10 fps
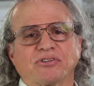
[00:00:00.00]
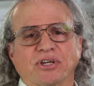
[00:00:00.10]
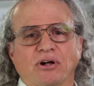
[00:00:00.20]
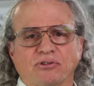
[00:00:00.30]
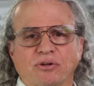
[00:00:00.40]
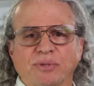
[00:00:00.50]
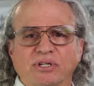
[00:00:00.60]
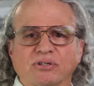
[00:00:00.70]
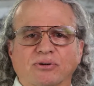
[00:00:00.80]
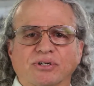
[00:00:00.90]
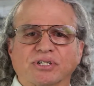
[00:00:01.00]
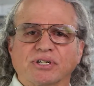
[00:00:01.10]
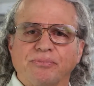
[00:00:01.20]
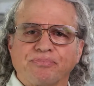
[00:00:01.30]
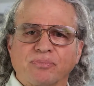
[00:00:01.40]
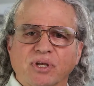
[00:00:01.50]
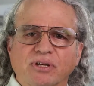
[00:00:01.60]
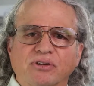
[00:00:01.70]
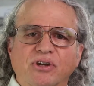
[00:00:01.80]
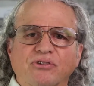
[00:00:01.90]
is the ultimate source.
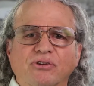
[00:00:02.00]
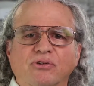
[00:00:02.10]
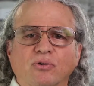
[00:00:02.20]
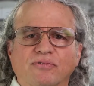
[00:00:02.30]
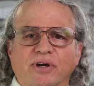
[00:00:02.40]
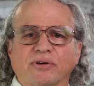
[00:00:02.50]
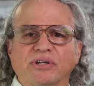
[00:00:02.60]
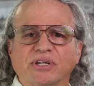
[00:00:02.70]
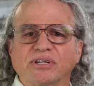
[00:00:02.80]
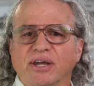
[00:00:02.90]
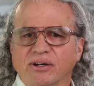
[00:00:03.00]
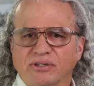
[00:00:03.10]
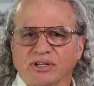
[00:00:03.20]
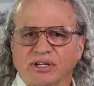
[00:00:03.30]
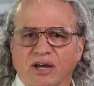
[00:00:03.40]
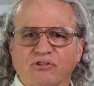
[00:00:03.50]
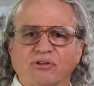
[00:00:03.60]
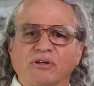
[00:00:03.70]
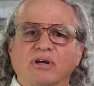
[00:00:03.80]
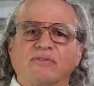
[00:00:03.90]
In addition to a very detailed
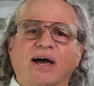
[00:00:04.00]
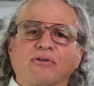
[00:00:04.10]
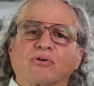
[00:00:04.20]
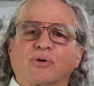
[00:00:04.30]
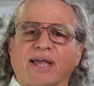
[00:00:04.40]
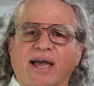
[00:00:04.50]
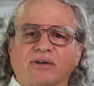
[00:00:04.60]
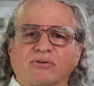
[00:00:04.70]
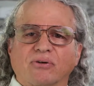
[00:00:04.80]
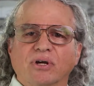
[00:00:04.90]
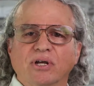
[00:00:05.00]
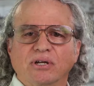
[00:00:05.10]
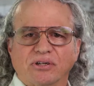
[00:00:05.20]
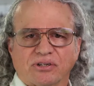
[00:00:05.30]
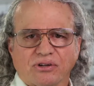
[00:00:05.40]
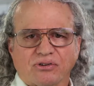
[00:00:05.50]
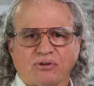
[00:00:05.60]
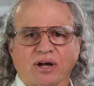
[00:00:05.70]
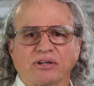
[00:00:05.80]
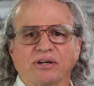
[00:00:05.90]
discussion of how the reactor is
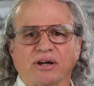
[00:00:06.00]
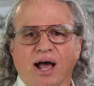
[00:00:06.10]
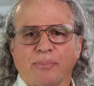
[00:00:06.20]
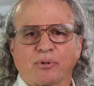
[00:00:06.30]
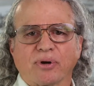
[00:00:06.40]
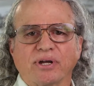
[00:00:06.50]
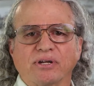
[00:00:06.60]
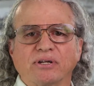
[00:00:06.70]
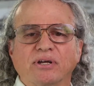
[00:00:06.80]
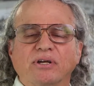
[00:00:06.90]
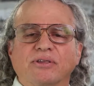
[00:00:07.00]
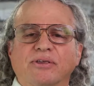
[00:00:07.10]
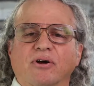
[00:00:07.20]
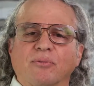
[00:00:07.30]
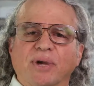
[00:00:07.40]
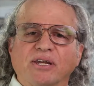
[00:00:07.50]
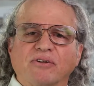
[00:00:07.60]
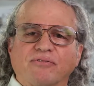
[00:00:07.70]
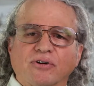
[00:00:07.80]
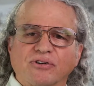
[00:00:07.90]
constructed and operated, there are many
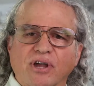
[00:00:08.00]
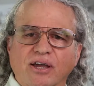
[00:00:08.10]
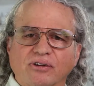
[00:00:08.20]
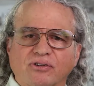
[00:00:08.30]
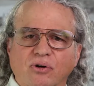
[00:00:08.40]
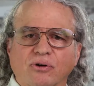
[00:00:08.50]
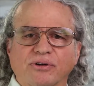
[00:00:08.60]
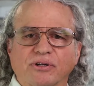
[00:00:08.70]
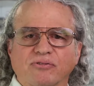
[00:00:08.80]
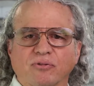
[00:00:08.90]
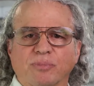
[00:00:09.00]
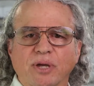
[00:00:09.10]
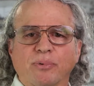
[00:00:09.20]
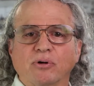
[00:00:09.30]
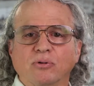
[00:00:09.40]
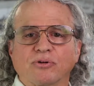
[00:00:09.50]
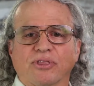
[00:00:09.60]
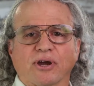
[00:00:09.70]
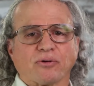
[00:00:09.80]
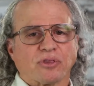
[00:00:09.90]
first-hand stories from people who were
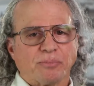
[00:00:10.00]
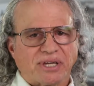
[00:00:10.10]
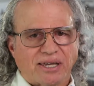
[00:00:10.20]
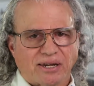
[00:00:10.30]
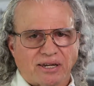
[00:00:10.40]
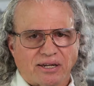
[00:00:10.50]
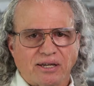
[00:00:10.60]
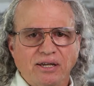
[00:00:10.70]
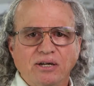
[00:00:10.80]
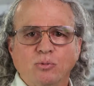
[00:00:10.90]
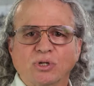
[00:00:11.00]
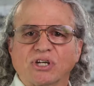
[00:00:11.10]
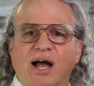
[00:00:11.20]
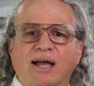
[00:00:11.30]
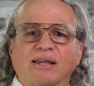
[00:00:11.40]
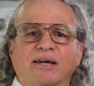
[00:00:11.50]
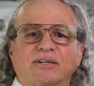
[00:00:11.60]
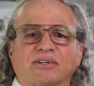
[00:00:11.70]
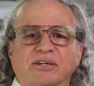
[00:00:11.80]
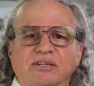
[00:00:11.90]
there at the beginning, which
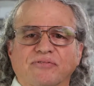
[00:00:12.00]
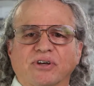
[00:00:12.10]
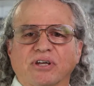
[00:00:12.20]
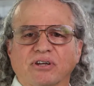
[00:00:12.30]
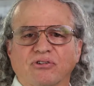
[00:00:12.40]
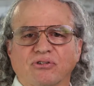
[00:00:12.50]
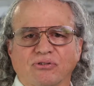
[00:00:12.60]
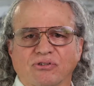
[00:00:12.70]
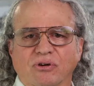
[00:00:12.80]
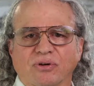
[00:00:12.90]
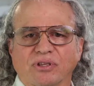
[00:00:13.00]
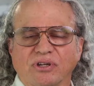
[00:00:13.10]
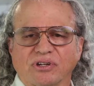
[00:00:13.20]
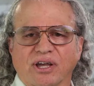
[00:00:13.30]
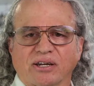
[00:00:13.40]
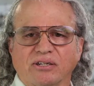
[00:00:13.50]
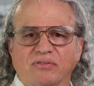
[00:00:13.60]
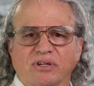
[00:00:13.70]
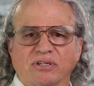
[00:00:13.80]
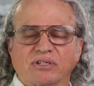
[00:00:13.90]
highlight significant issues during these
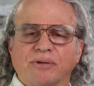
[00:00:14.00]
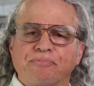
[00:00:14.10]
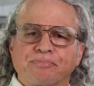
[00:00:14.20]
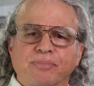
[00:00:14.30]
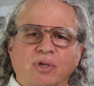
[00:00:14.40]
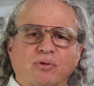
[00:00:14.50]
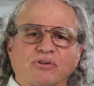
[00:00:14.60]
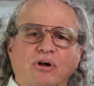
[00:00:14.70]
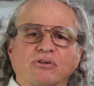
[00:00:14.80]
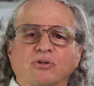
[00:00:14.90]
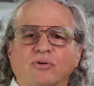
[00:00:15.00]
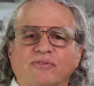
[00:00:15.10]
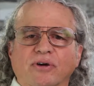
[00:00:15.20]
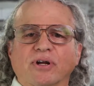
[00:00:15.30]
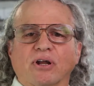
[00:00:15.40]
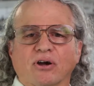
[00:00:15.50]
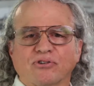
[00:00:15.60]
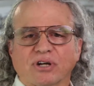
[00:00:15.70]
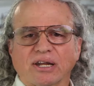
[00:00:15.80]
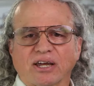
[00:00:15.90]
activities. There is also a very
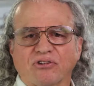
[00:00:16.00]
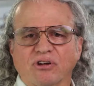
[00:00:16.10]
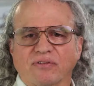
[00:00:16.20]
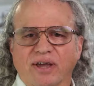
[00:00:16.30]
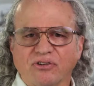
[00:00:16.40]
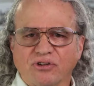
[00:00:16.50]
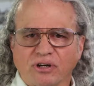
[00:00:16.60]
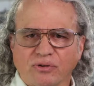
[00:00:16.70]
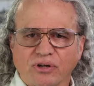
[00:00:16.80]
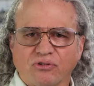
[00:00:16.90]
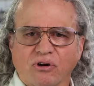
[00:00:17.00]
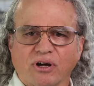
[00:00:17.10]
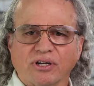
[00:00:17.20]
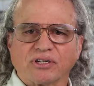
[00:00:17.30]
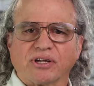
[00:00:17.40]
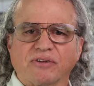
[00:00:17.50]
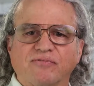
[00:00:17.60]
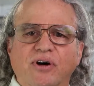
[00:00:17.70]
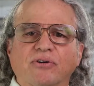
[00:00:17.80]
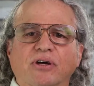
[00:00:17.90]
large collection of engineering drawings
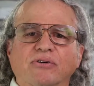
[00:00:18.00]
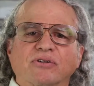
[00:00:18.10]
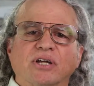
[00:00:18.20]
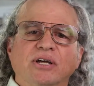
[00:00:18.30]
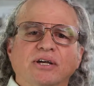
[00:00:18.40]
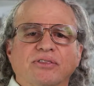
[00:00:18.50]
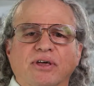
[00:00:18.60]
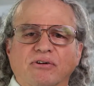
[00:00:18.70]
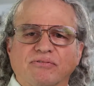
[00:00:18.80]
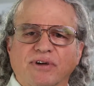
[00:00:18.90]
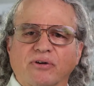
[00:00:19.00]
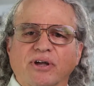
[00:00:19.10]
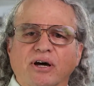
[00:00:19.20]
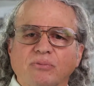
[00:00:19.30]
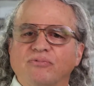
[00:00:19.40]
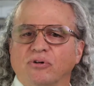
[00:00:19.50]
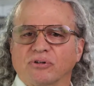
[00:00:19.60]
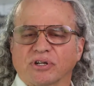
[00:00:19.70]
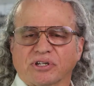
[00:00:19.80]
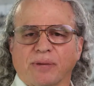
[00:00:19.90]
and photos that are very
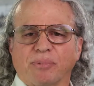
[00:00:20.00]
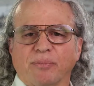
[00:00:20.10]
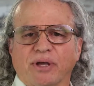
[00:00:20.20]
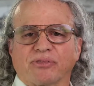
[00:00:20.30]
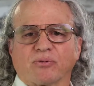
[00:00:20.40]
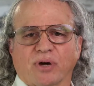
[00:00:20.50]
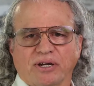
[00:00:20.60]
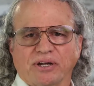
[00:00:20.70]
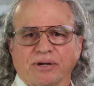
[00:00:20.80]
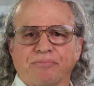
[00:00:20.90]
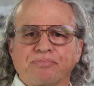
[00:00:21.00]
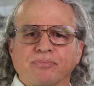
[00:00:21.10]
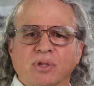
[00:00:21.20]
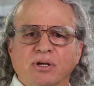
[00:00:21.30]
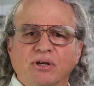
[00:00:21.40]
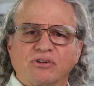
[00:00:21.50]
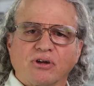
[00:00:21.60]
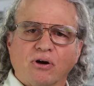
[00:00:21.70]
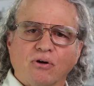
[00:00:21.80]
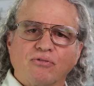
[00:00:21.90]
helpful to supplement the writing.
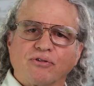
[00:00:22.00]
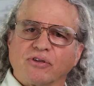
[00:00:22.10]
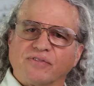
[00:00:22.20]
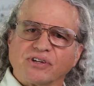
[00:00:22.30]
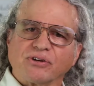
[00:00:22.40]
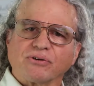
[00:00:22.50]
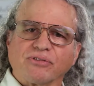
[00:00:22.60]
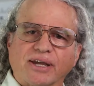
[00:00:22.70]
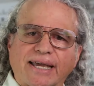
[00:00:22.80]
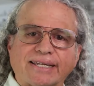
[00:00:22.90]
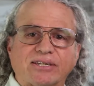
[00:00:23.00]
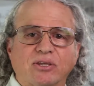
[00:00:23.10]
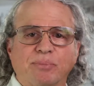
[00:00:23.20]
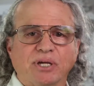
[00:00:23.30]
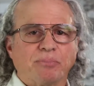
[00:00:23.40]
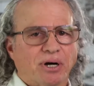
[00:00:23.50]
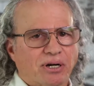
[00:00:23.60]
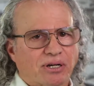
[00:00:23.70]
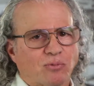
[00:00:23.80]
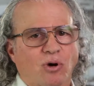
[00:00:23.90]
So, for the visitor that gets the
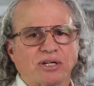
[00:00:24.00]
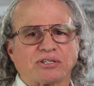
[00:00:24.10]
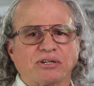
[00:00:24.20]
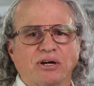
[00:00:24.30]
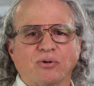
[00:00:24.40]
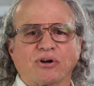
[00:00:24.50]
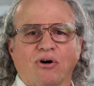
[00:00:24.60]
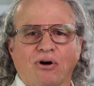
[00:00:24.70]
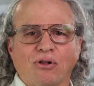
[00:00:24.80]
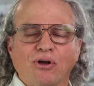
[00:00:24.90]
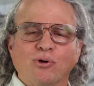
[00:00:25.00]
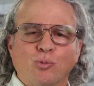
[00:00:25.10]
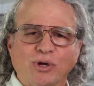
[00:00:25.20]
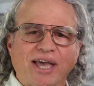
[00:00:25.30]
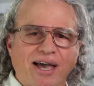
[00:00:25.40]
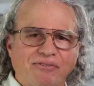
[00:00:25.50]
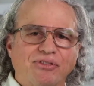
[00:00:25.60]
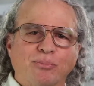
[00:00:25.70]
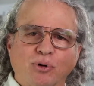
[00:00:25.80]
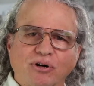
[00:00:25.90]
B-bug and wants to know it all, we
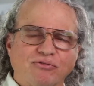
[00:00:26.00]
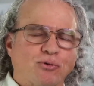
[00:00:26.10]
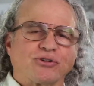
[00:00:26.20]
have the book for